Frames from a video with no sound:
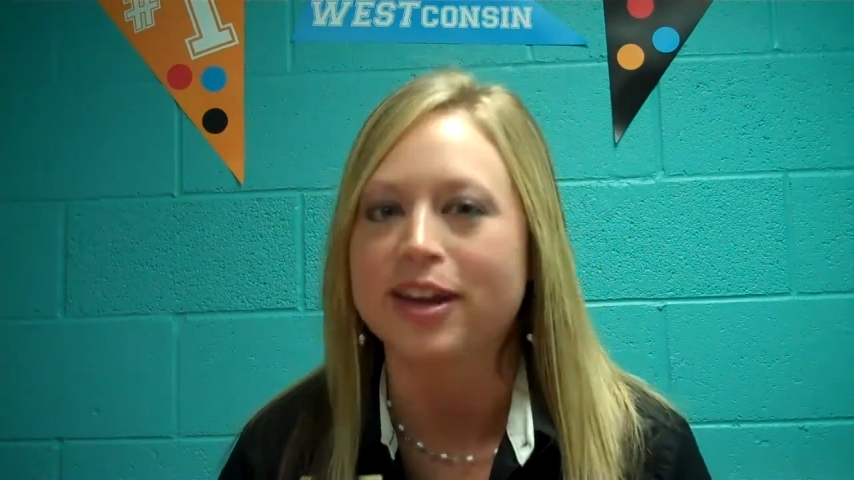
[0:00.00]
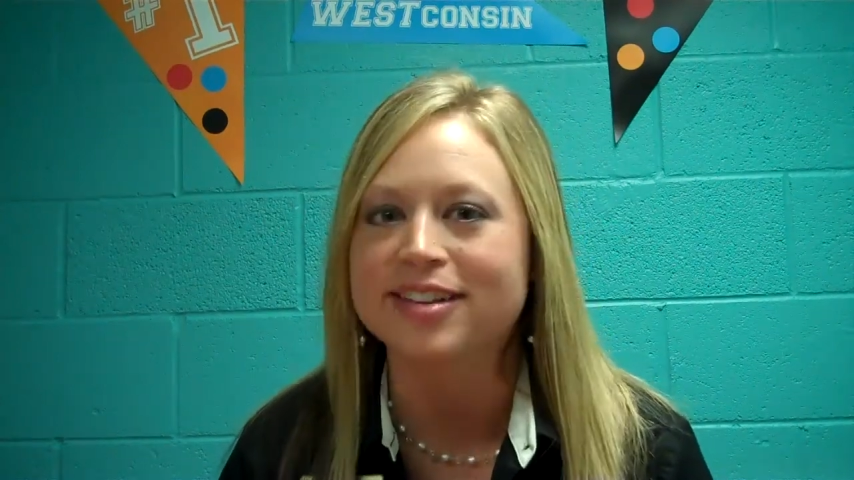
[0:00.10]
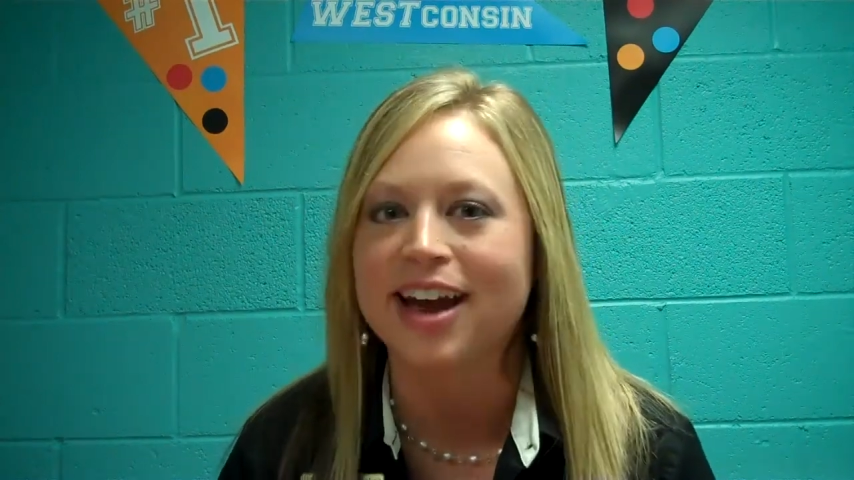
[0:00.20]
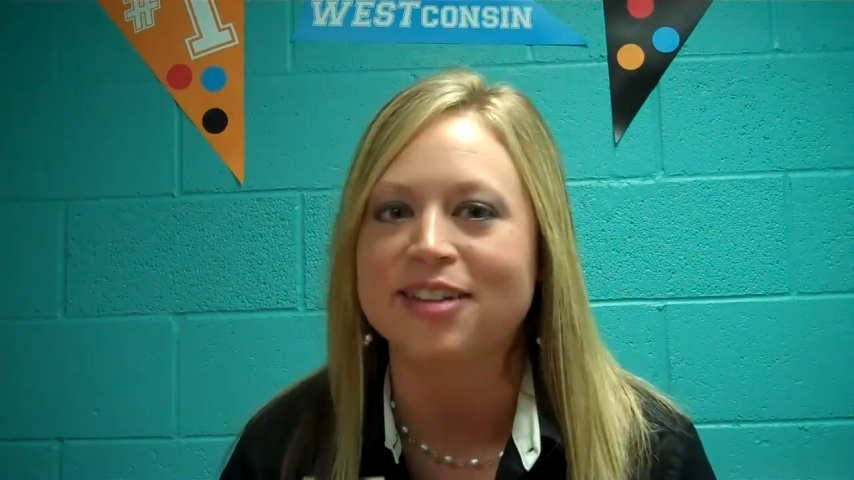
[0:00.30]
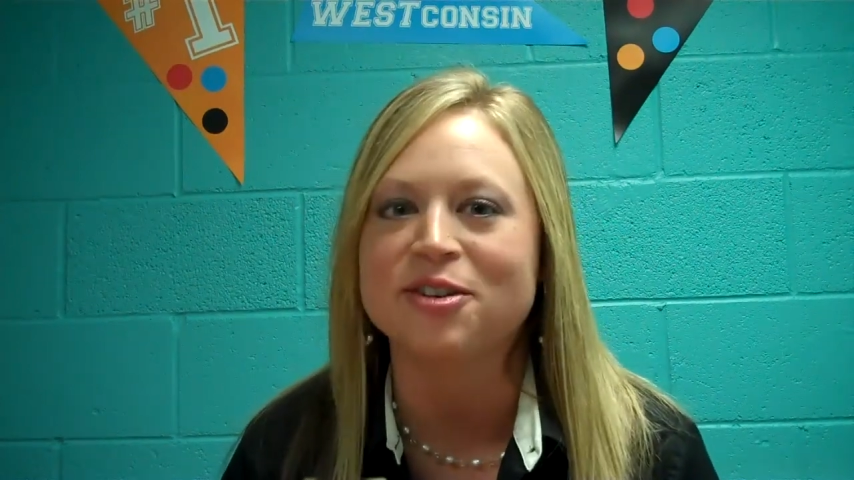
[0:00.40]

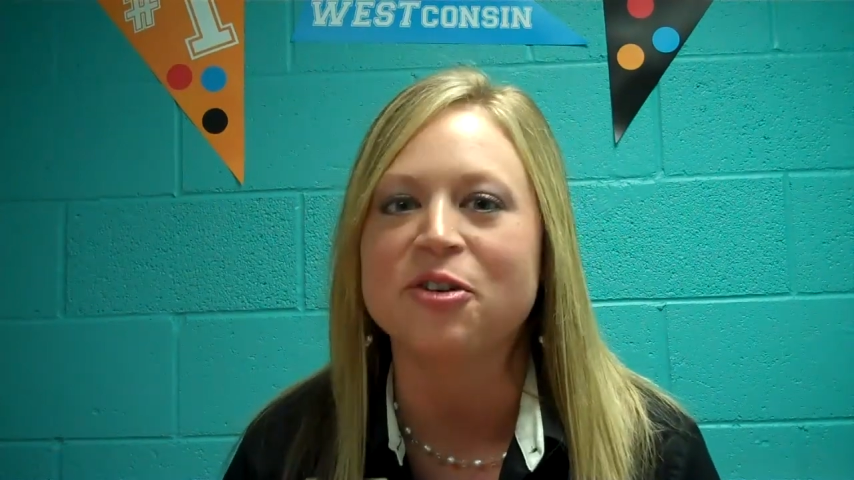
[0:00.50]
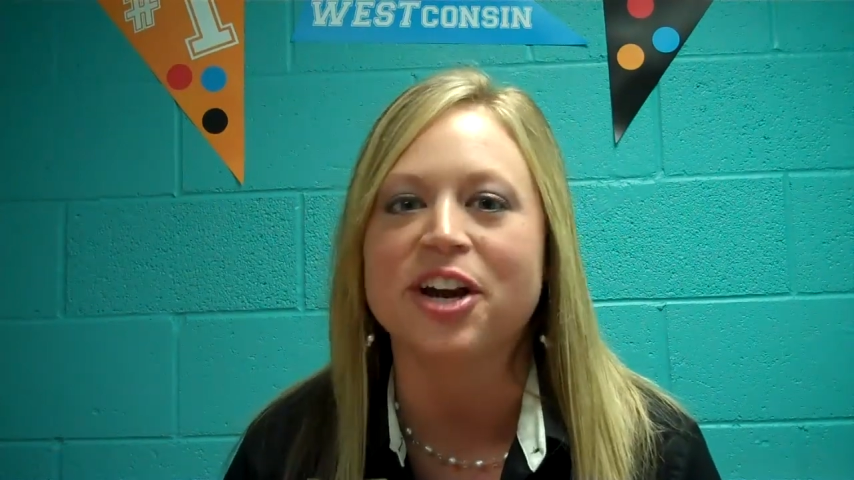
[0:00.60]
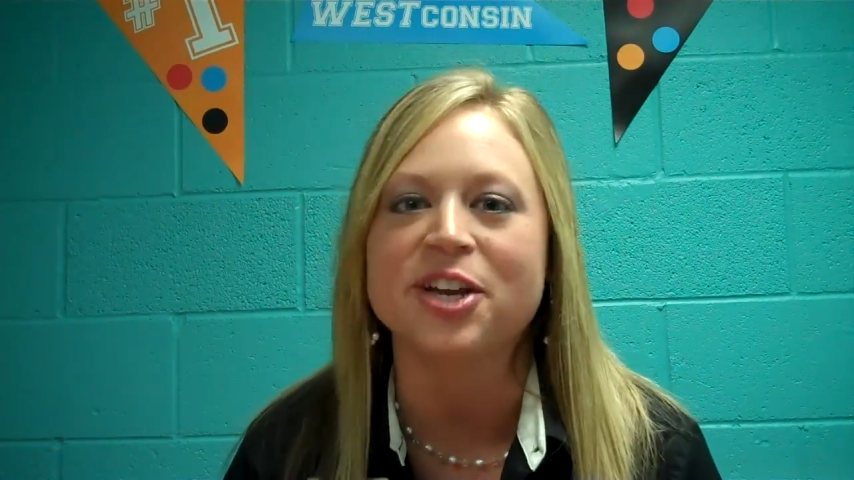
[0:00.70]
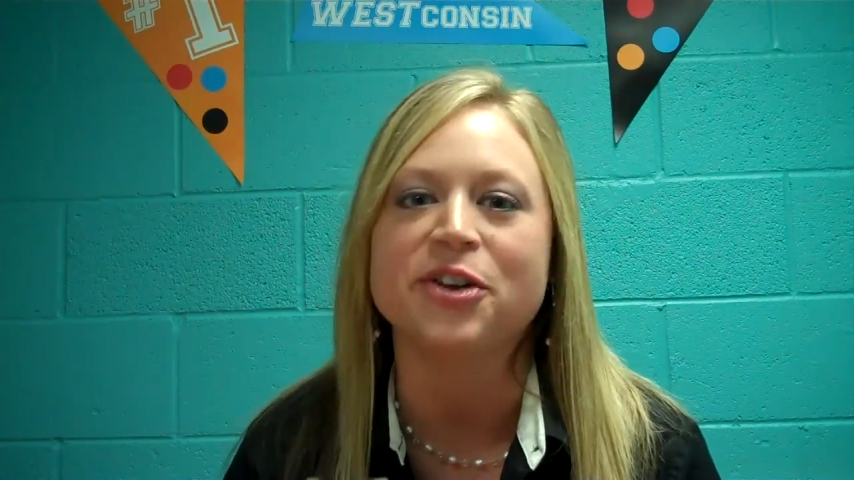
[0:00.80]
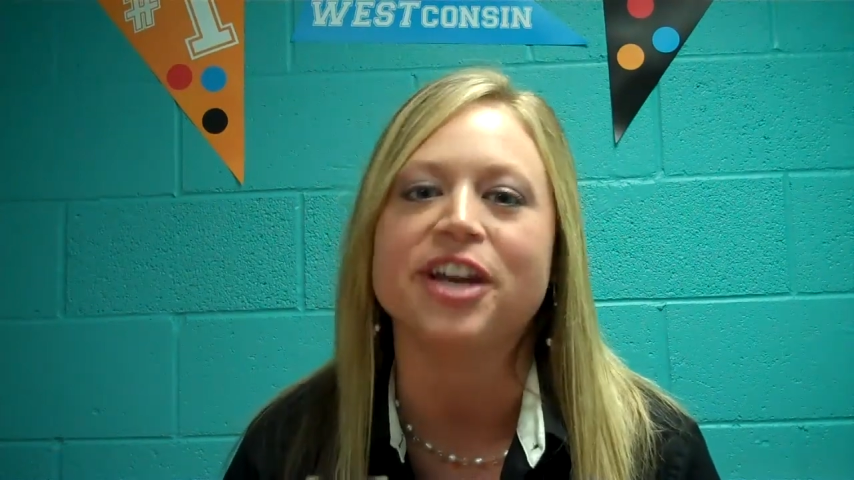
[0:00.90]
WESTconsin
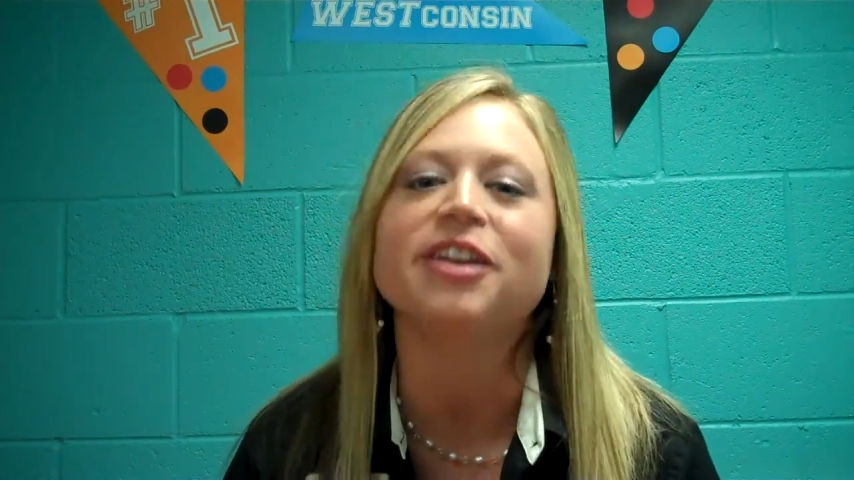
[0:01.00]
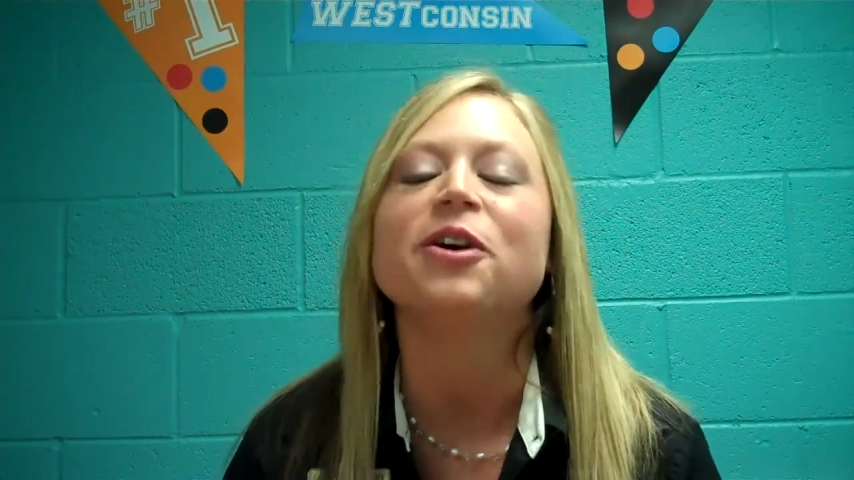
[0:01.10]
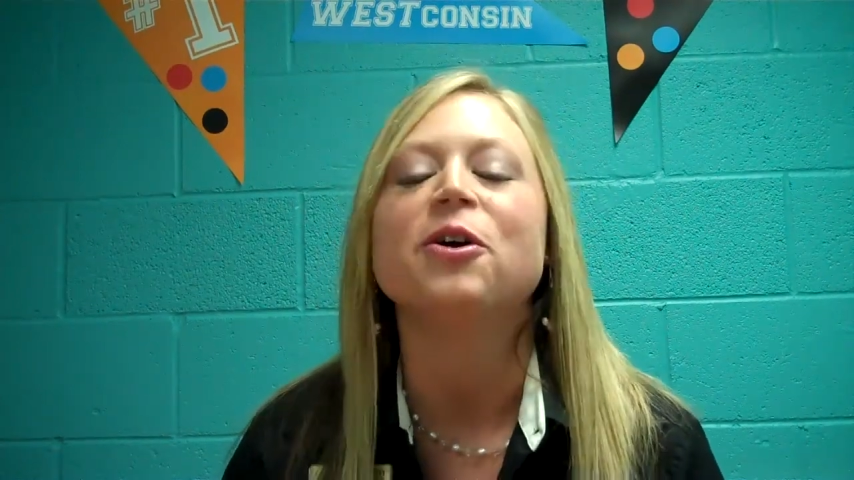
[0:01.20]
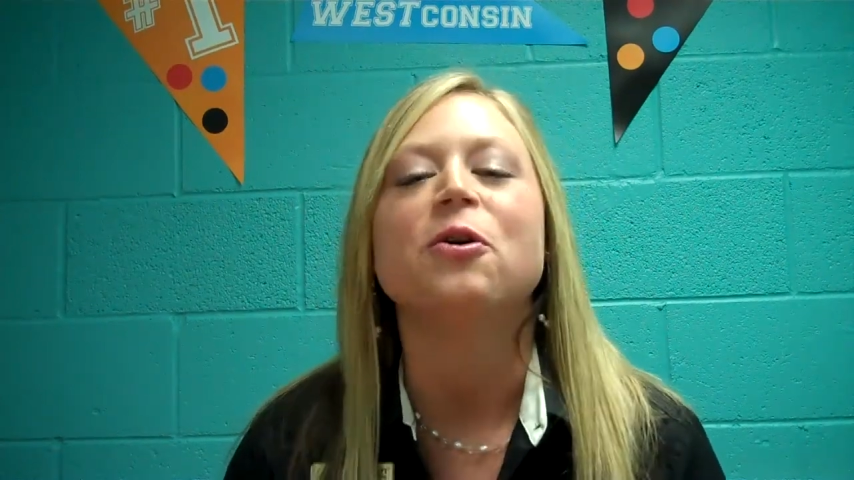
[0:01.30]
Credit Union,